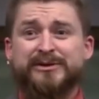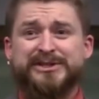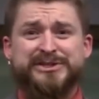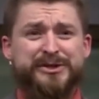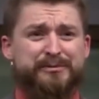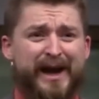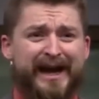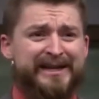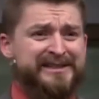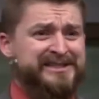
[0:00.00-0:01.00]
did you
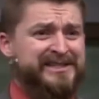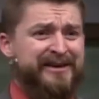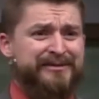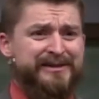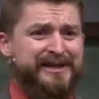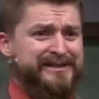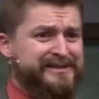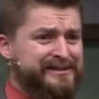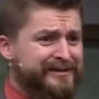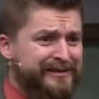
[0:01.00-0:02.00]
back in the 70s.